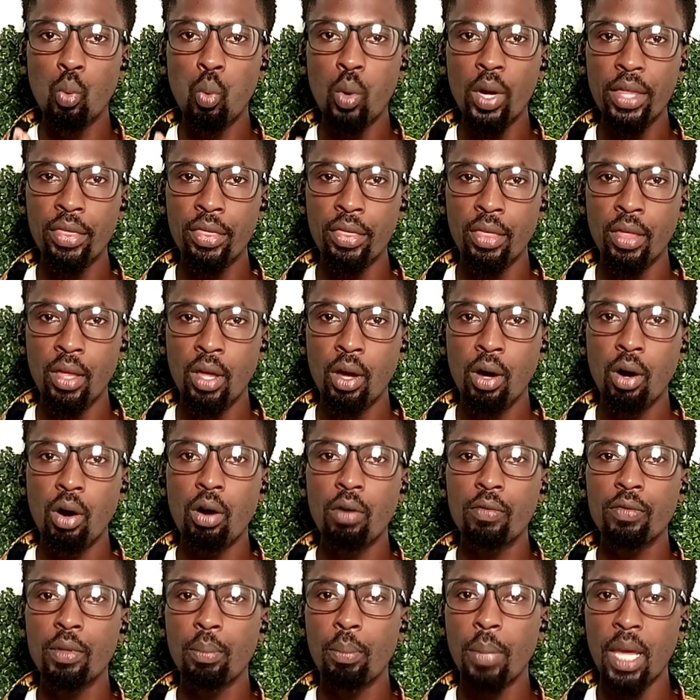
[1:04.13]
width
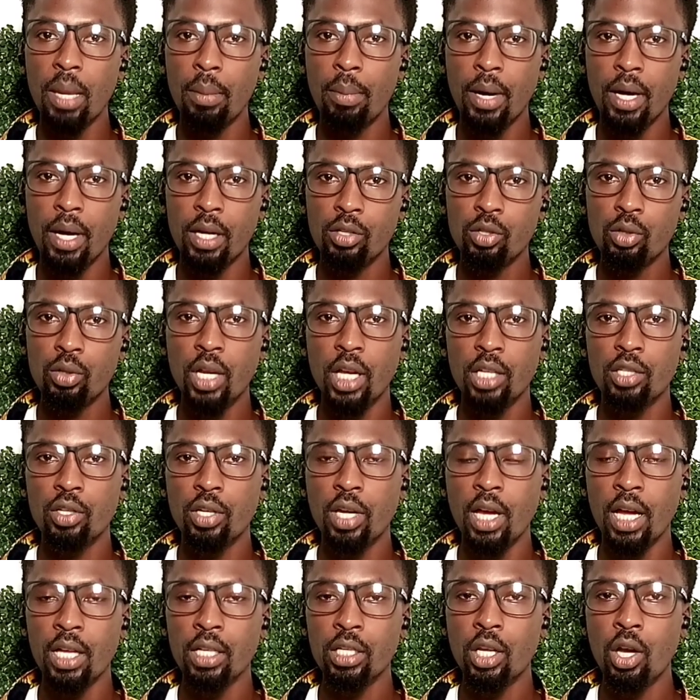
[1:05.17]
of the paper so that you
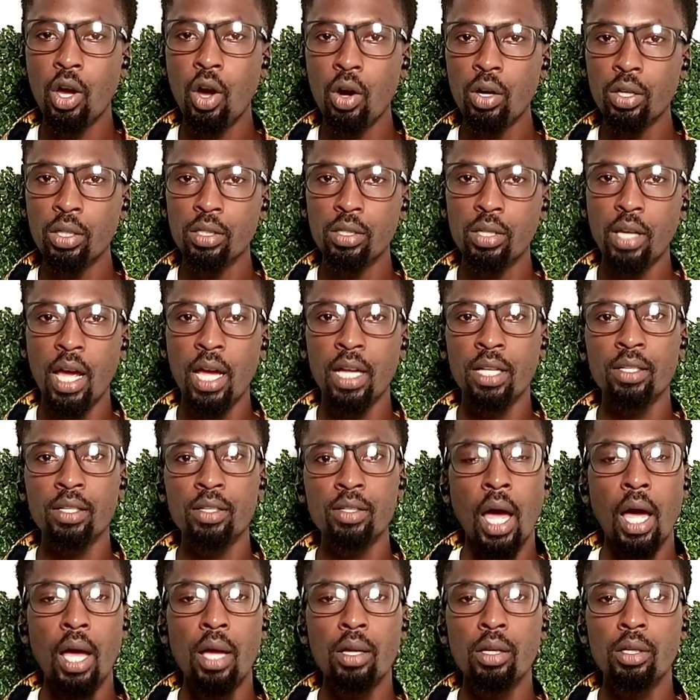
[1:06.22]
can cut and
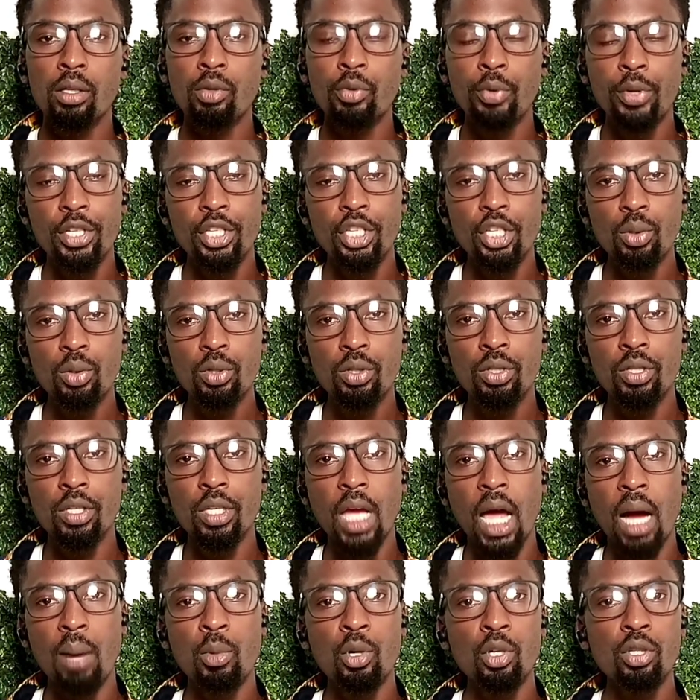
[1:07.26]
reduce
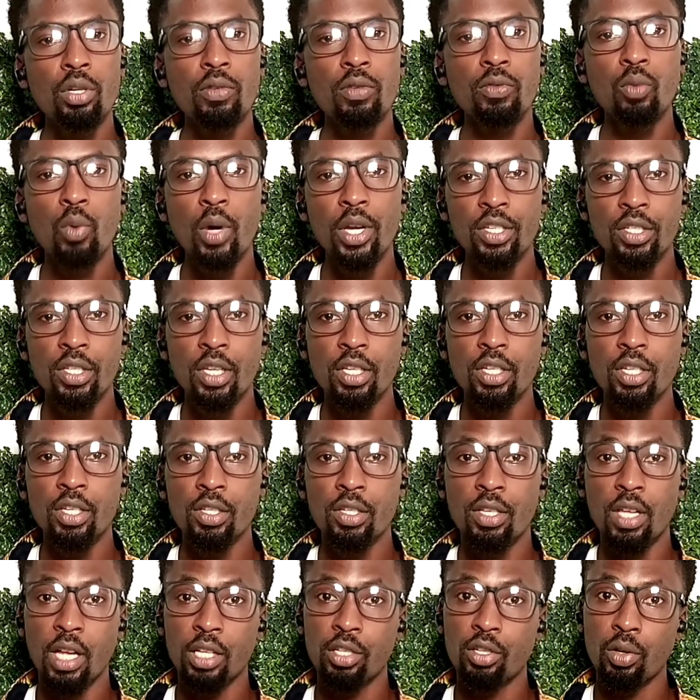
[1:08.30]
the amount of wastages
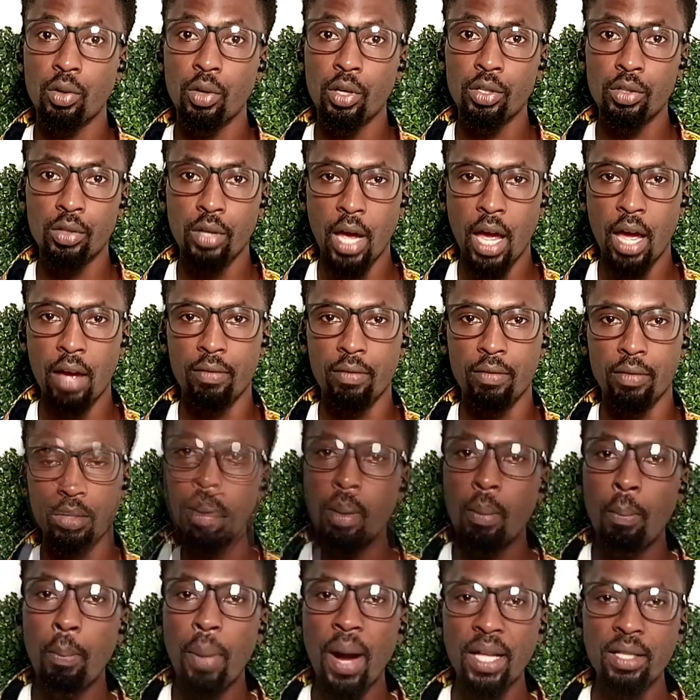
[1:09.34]
that you're going to have.
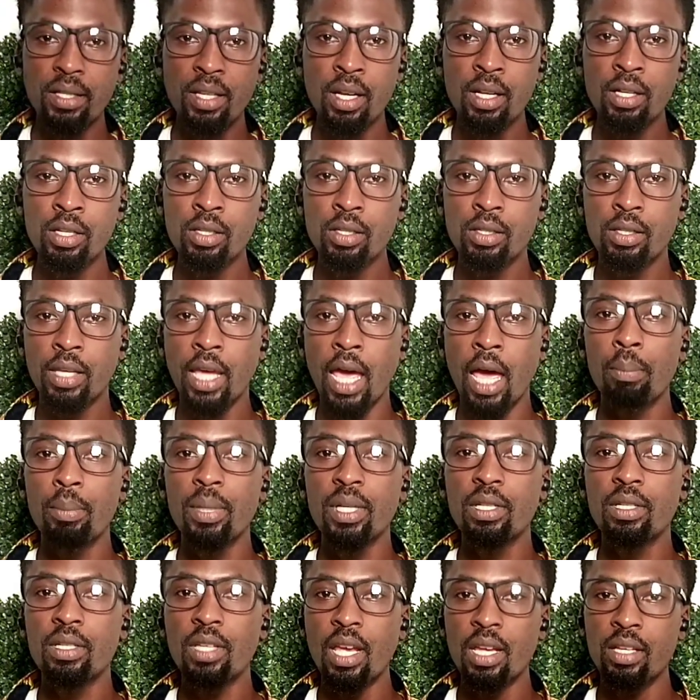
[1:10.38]
Patterns can
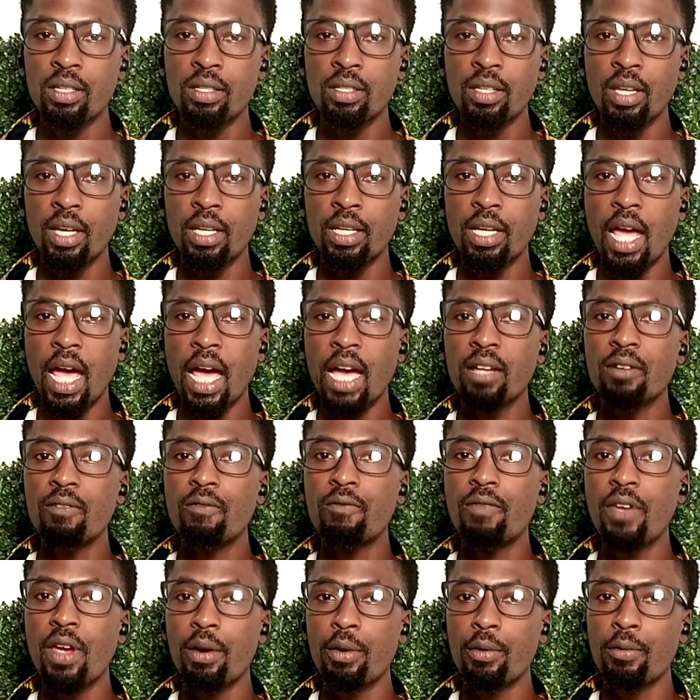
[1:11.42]
be tested and
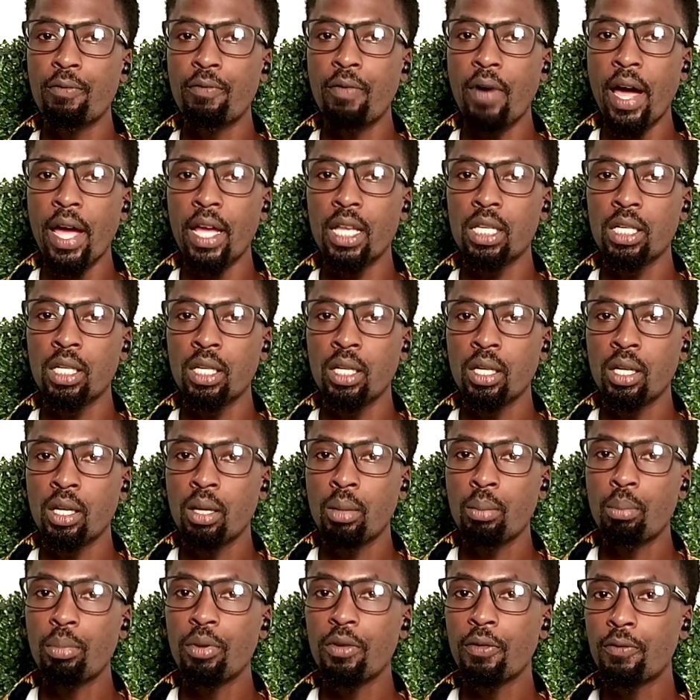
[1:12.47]
verified
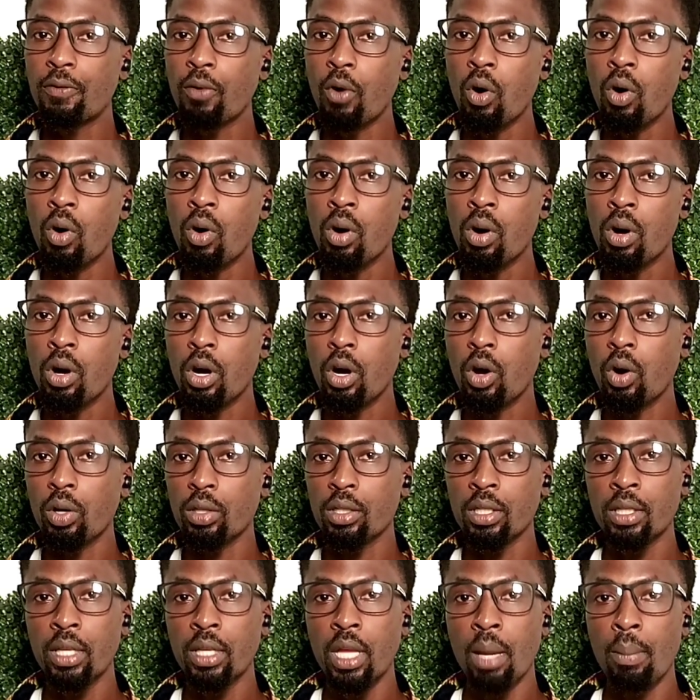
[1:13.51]
before
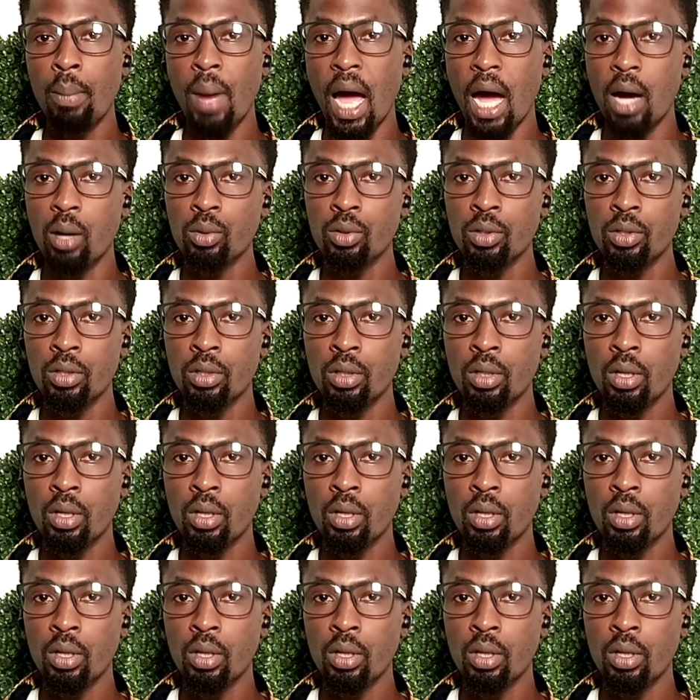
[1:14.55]
cutting them out,